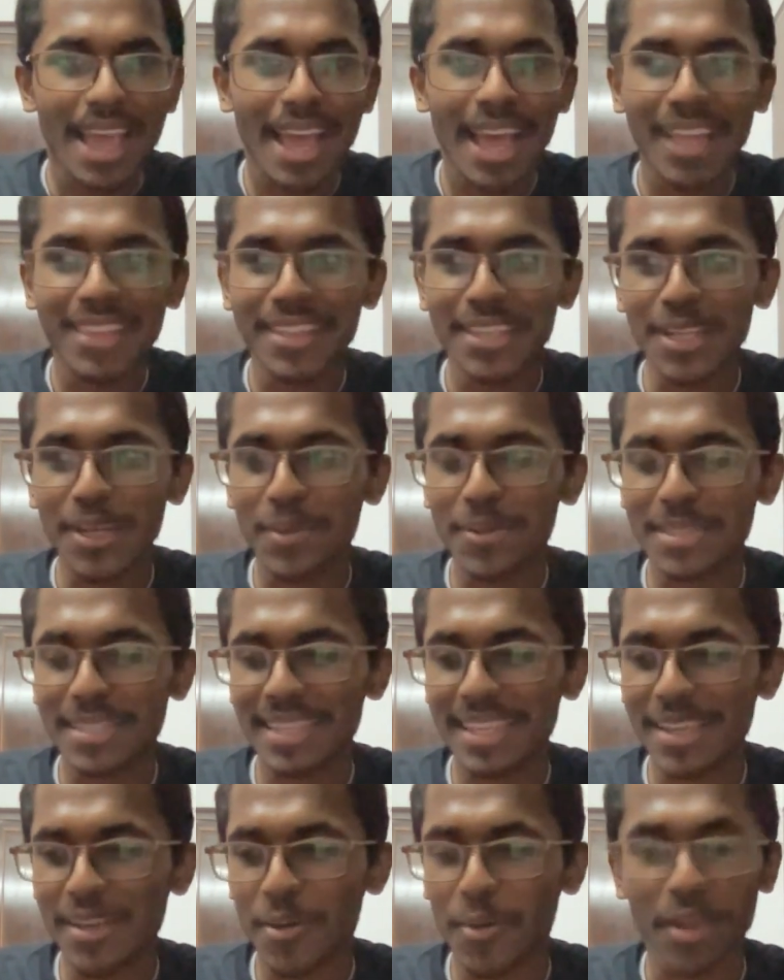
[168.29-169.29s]
and then i was
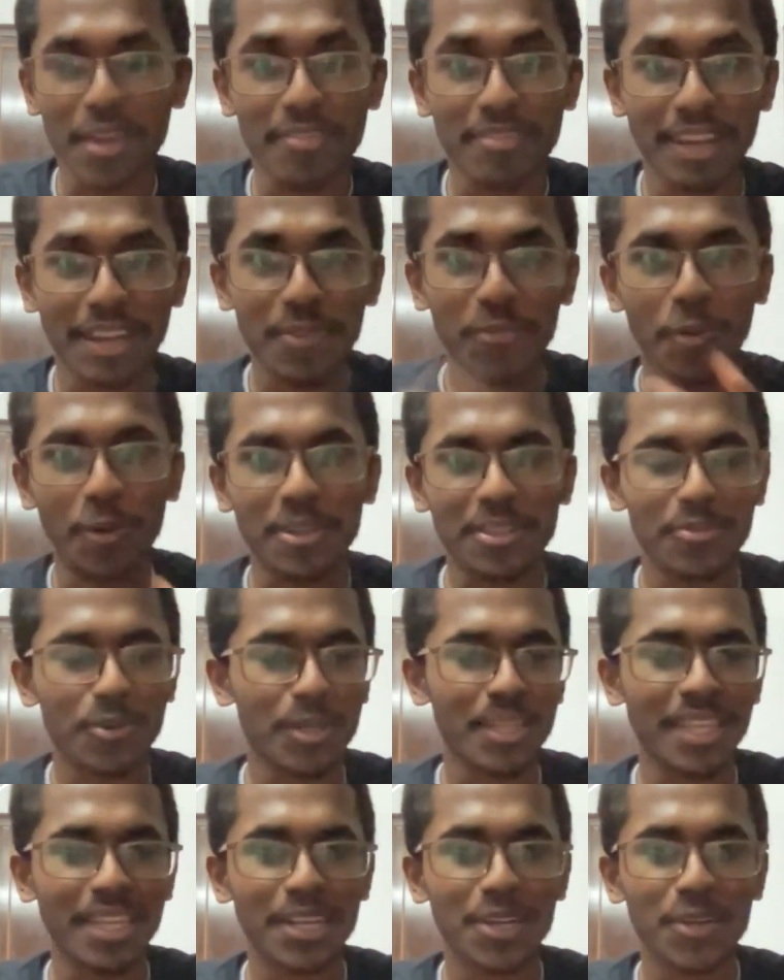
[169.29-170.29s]
like okay fine what
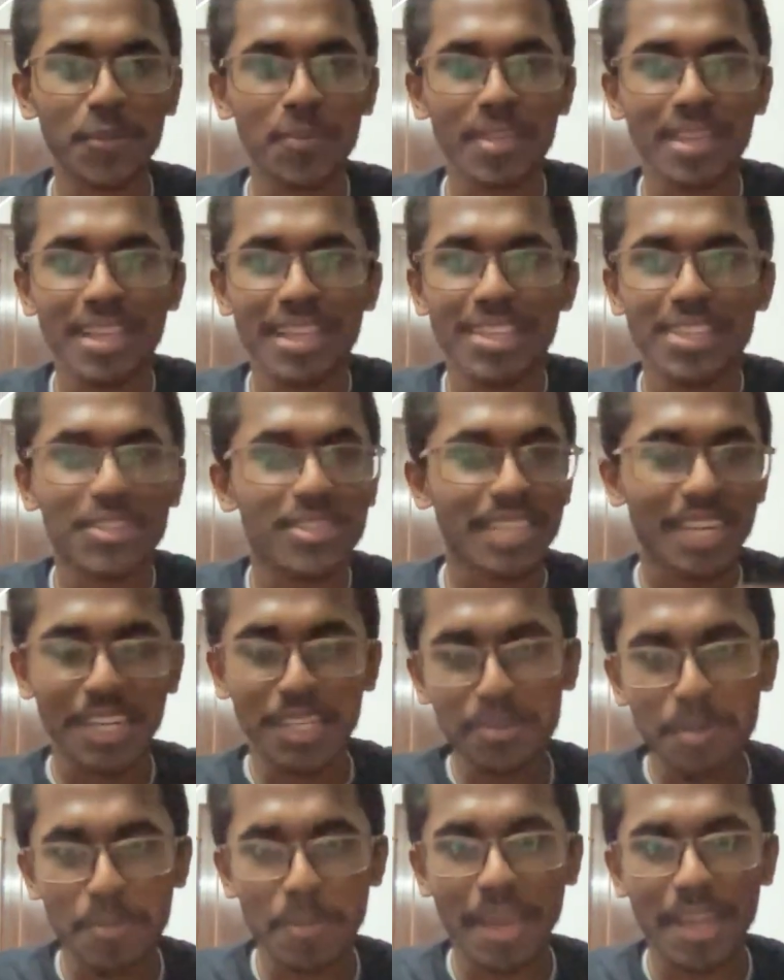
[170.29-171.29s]
what can i do so
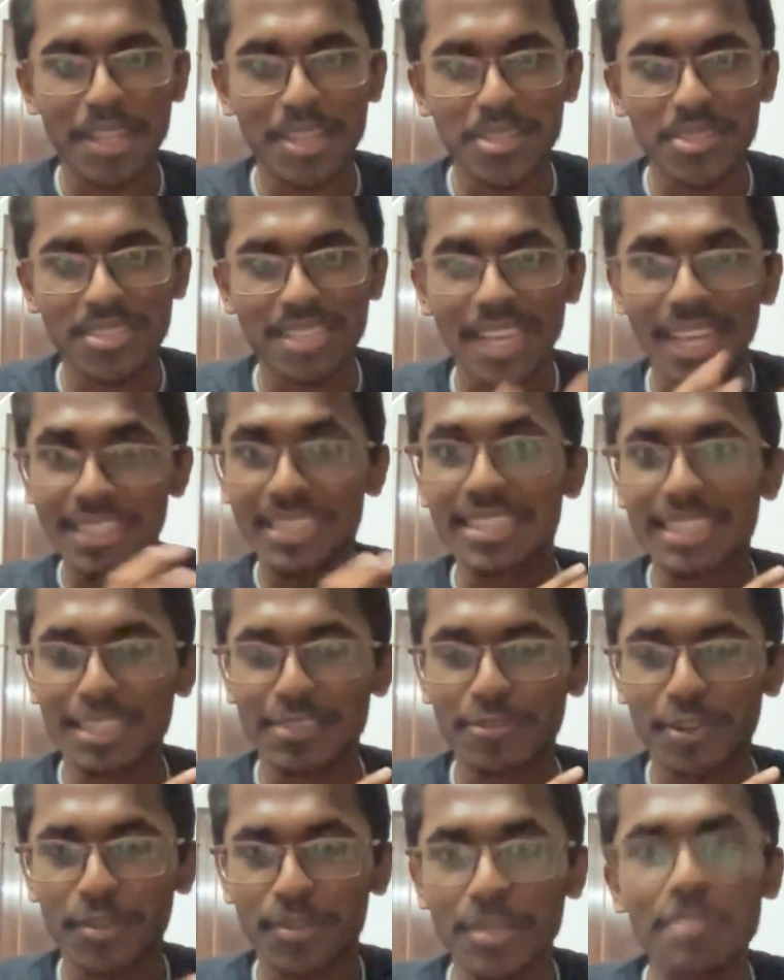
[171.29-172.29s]
suddenly my parents was there i just
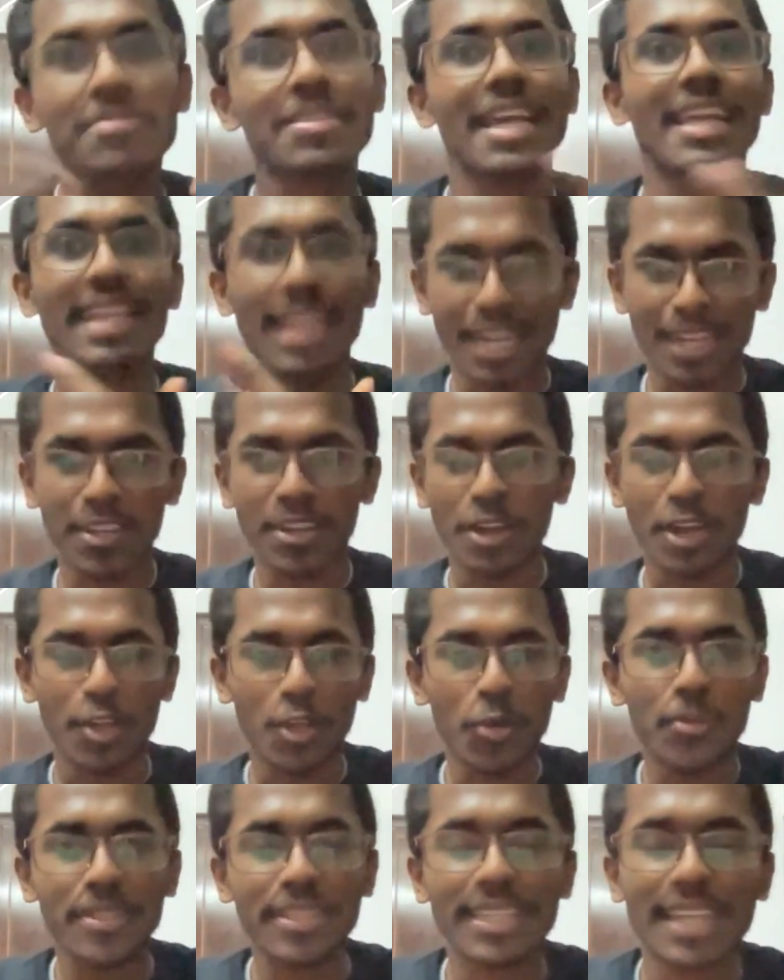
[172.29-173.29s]
informed them and
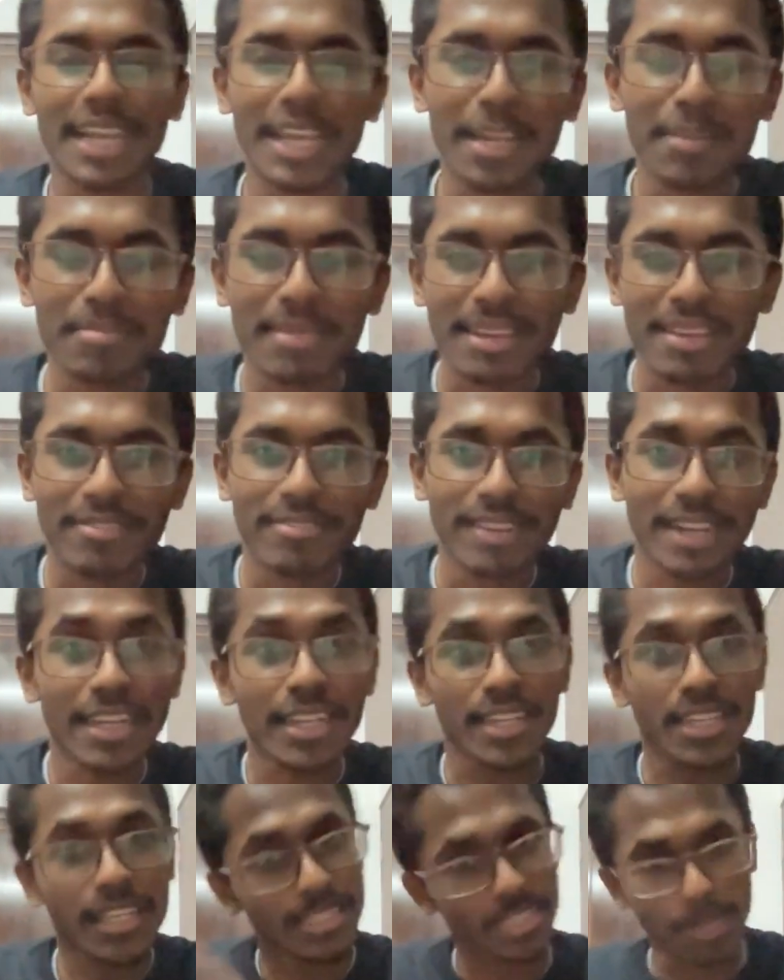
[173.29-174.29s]
along with it i had my
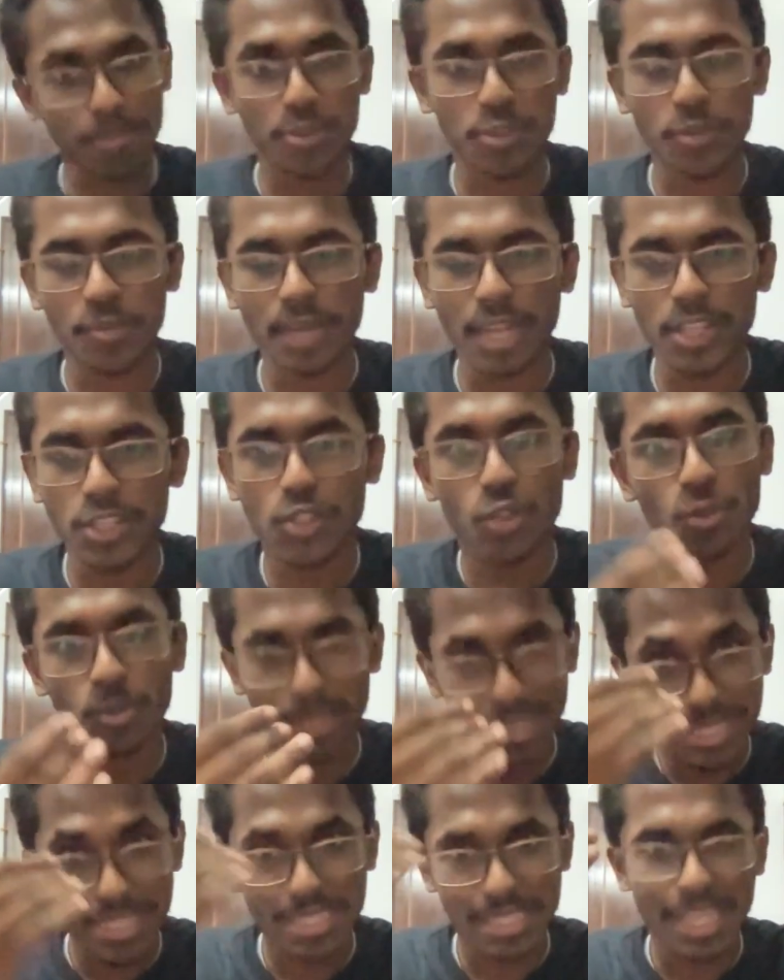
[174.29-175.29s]
friend his name is yuvraj so
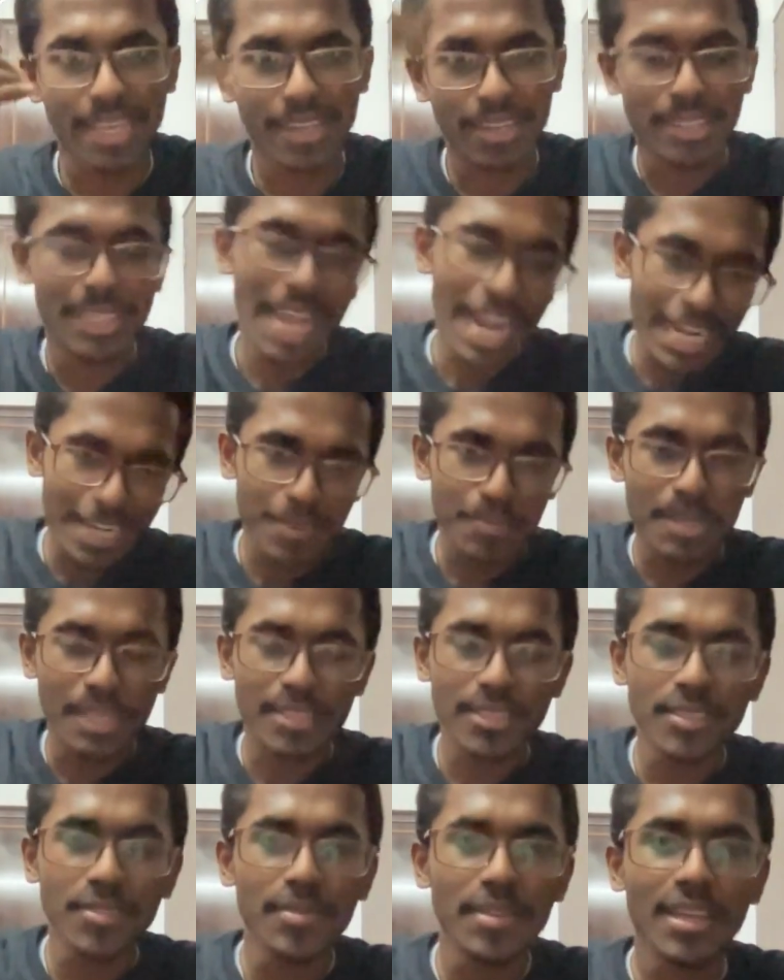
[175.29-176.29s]
he's like an elder
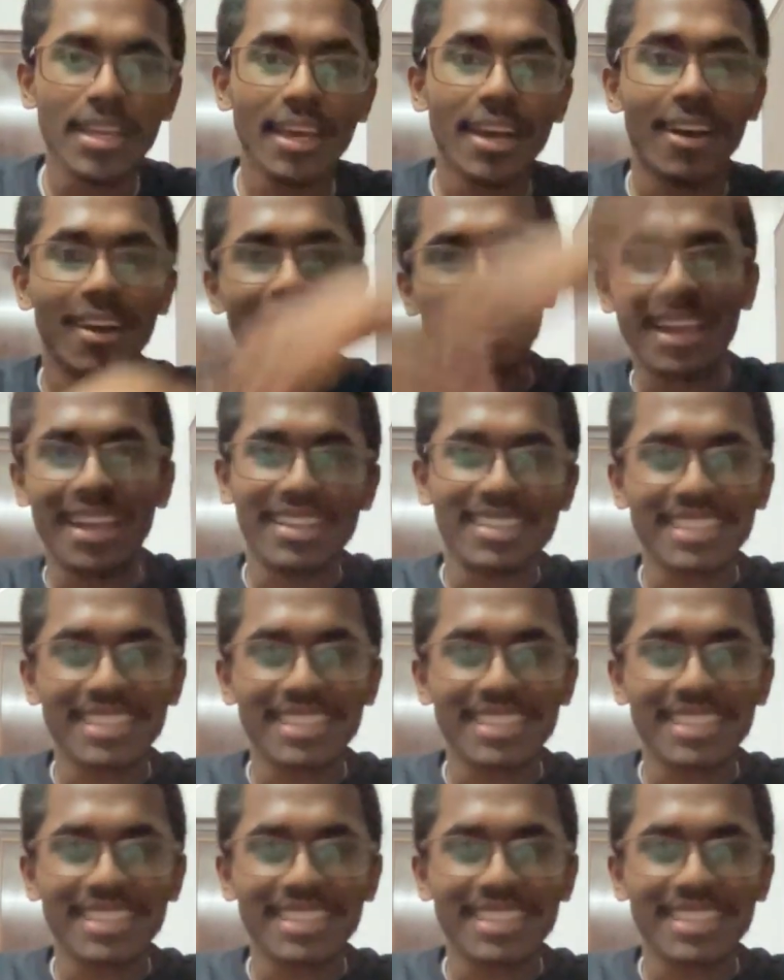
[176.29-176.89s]
brother uh,